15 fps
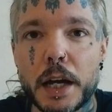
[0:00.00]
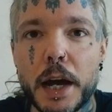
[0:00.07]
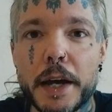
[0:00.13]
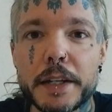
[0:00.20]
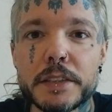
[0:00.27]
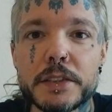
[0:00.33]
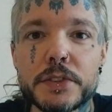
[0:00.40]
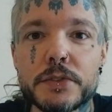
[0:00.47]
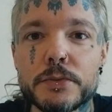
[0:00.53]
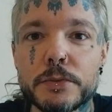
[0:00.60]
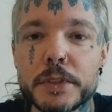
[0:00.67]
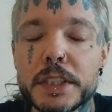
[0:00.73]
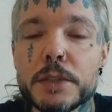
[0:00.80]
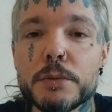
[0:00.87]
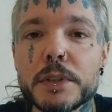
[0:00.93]
I just
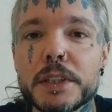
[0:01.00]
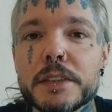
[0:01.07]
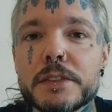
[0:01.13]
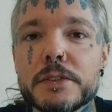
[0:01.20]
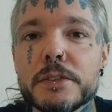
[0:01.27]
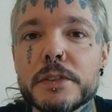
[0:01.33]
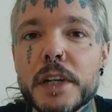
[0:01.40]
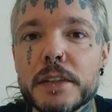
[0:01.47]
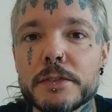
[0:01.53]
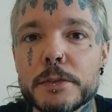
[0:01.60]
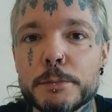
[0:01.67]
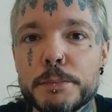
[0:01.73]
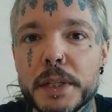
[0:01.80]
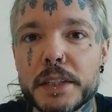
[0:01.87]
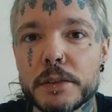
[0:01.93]
really wanted to have a
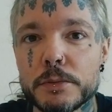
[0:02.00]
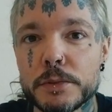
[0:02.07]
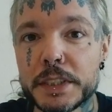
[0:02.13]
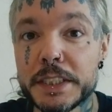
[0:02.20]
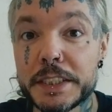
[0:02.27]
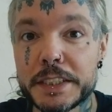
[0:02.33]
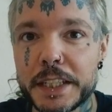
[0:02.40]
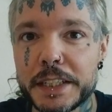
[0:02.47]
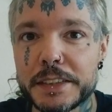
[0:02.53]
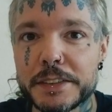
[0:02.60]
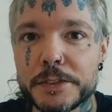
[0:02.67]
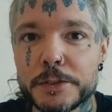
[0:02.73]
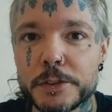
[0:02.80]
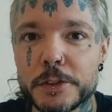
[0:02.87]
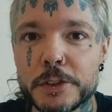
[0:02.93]
big reset
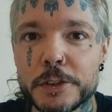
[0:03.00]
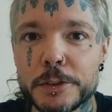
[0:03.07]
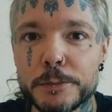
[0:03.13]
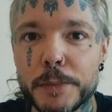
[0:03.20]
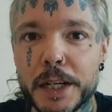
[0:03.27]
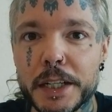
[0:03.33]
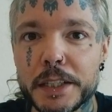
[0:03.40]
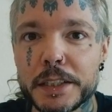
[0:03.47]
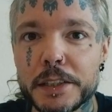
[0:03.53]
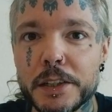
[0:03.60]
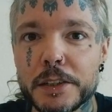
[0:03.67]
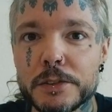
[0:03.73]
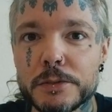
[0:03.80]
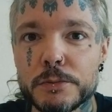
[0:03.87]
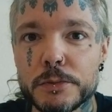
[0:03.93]
for my
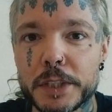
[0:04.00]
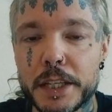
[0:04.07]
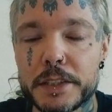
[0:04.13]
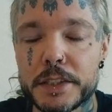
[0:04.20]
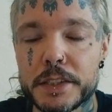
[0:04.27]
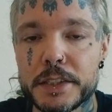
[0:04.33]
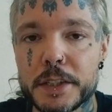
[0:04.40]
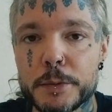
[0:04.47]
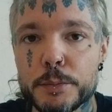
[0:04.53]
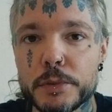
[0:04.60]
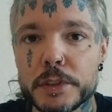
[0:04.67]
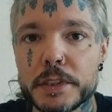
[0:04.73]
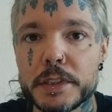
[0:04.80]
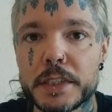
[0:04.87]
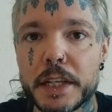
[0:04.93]
own relationship
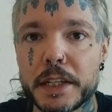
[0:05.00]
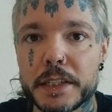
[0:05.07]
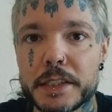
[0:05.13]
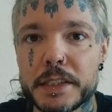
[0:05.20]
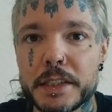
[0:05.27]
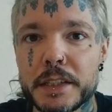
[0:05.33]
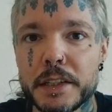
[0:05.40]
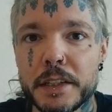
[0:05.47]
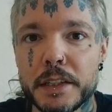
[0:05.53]
with sex.